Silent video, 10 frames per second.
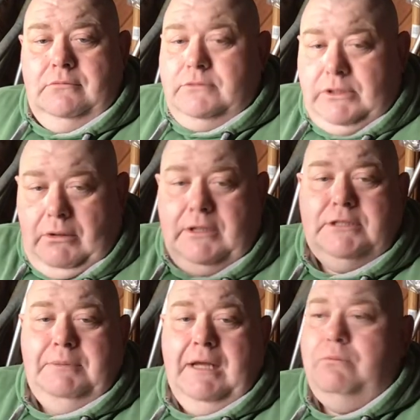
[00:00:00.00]
so I'll
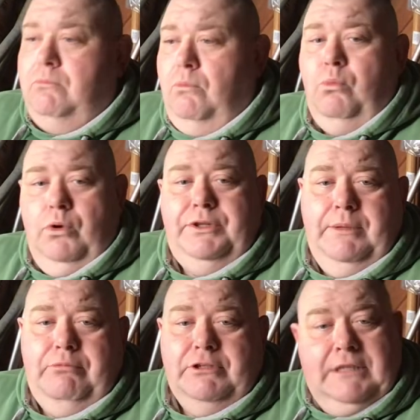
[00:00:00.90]
explain what a
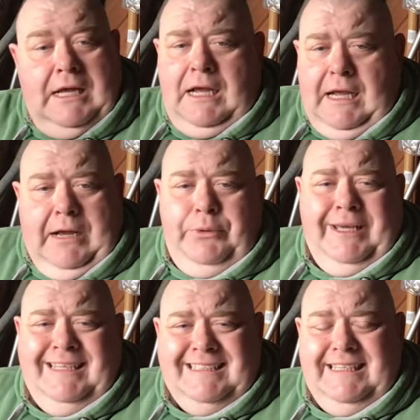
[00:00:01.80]
dibber is, how
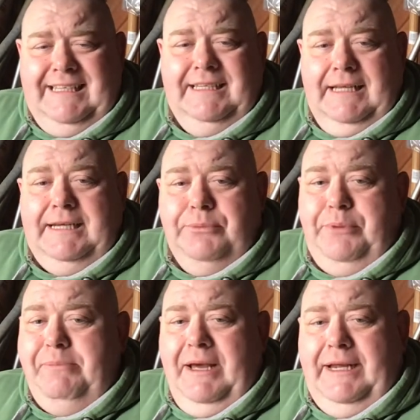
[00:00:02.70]
easily they can
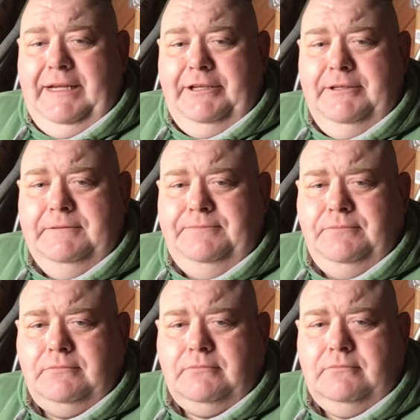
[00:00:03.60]
be made.
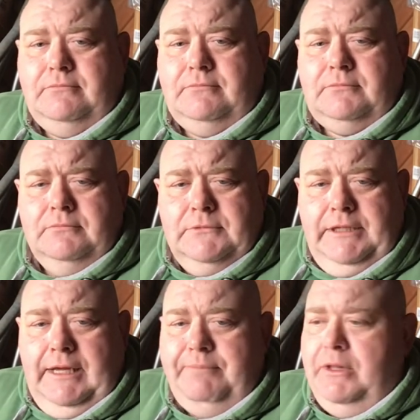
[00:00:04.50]

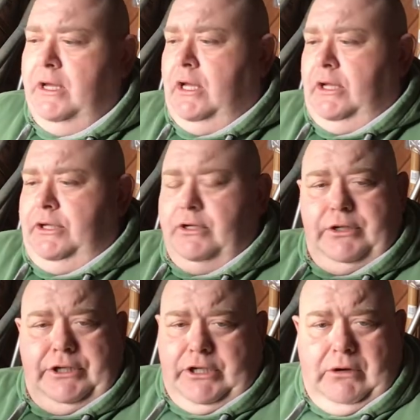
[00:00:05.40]
Yep, you've got
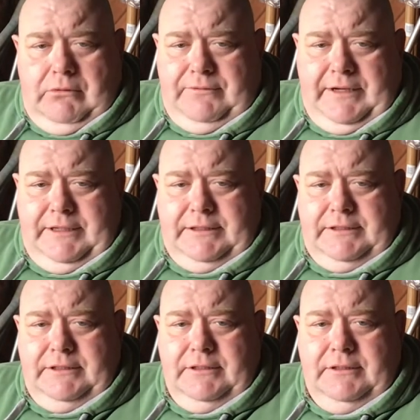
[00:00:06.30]
your
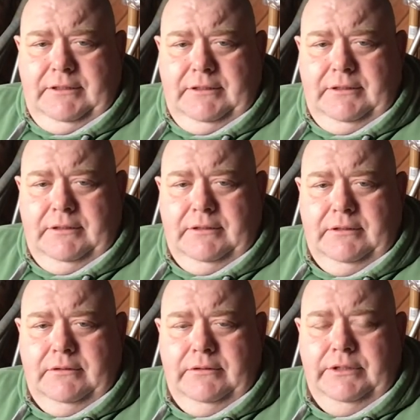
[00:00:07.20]
cultivators,
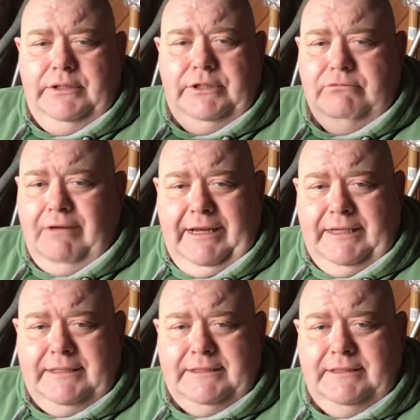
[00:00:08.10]
your
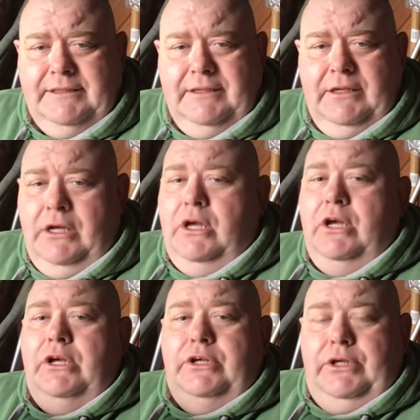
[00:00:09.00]
rakes,
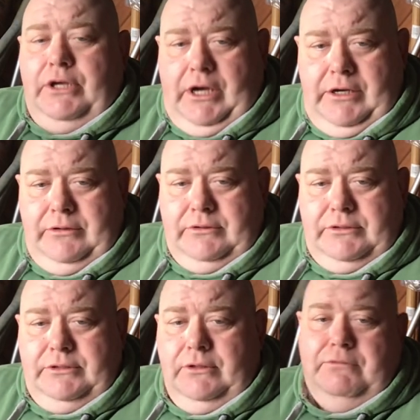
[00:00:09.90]
your
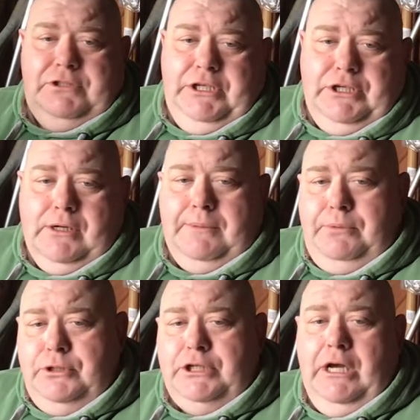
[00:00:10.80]
hoes. Obviously you've got a
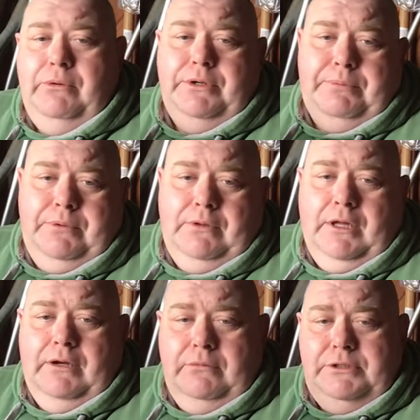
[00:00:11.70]
push hoe and a pull
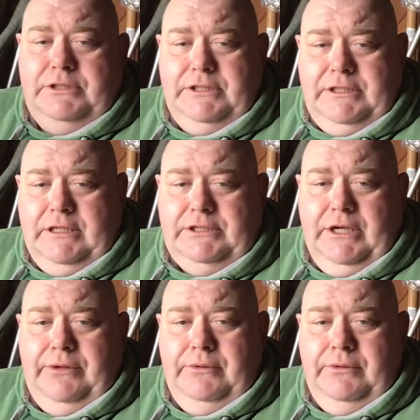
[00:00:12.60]
hoe, which is a Dutch hoe.